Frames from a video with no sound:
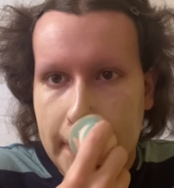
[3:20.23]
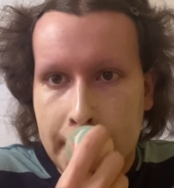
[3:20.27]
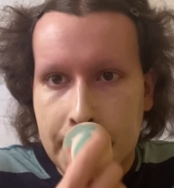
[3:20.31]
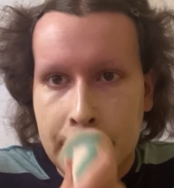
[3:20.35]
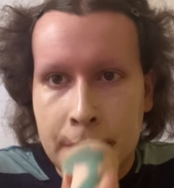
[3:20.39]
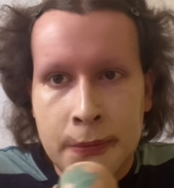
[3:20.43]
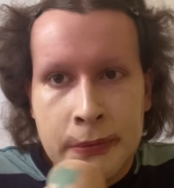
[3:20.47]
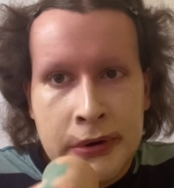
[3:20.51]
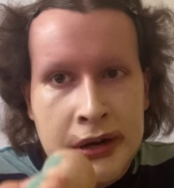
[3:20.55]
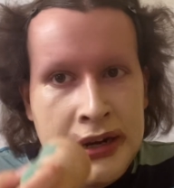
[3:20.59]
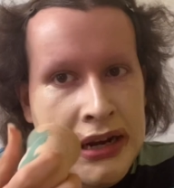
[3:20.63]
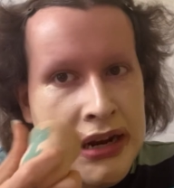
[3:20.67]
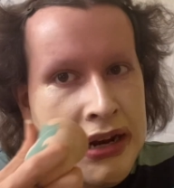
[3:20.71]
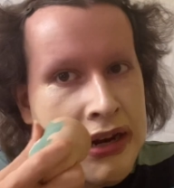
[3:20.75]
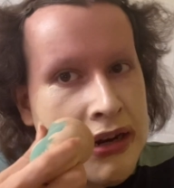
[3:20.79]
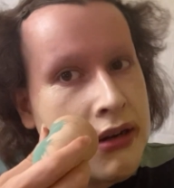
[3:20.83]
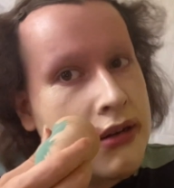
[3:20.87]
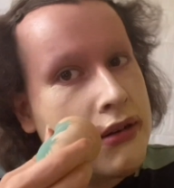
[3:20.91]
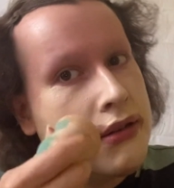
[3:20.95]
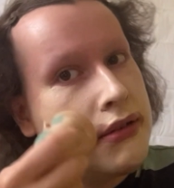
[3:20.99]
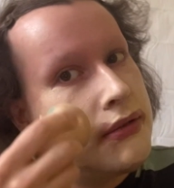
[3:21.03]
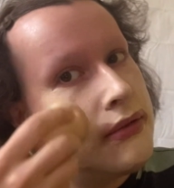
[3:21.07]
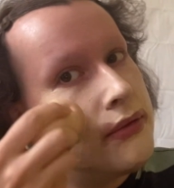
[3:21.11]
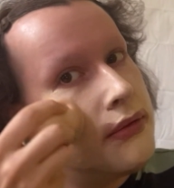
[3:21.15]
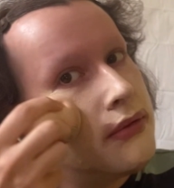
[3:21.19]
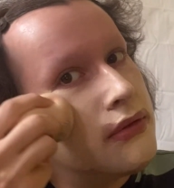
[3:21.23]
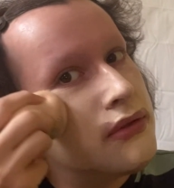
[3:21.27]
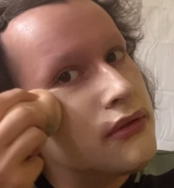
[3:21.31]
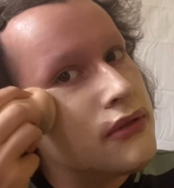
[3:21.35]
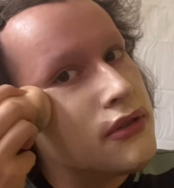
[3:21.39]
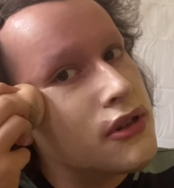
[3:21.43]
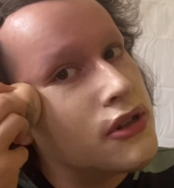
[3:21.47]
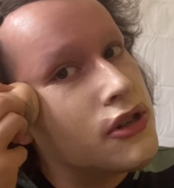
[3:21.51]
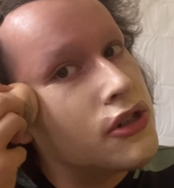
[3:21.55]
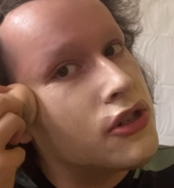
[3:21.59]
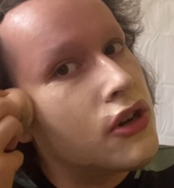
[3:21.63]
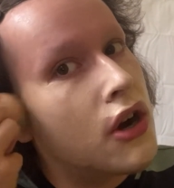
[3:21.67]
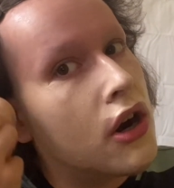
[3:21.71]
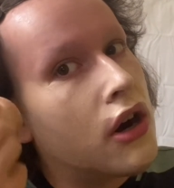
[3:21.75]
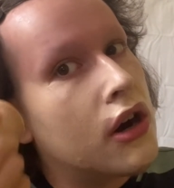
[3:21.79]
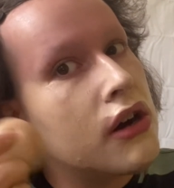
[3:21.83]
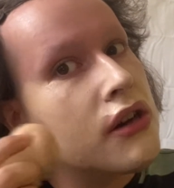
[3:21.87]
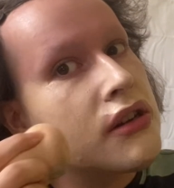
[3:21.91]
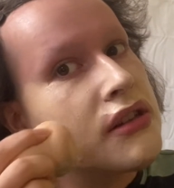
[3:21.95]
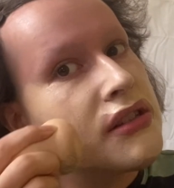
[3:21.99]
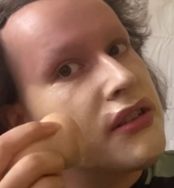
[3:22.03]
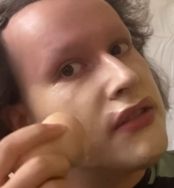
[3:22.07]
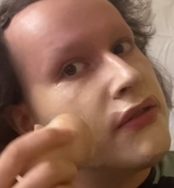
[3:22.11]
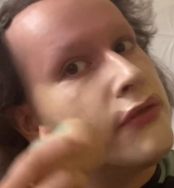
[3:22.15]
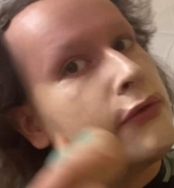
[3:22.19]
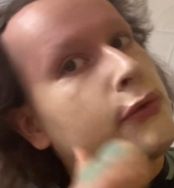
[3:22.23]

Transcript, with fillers: we need shards of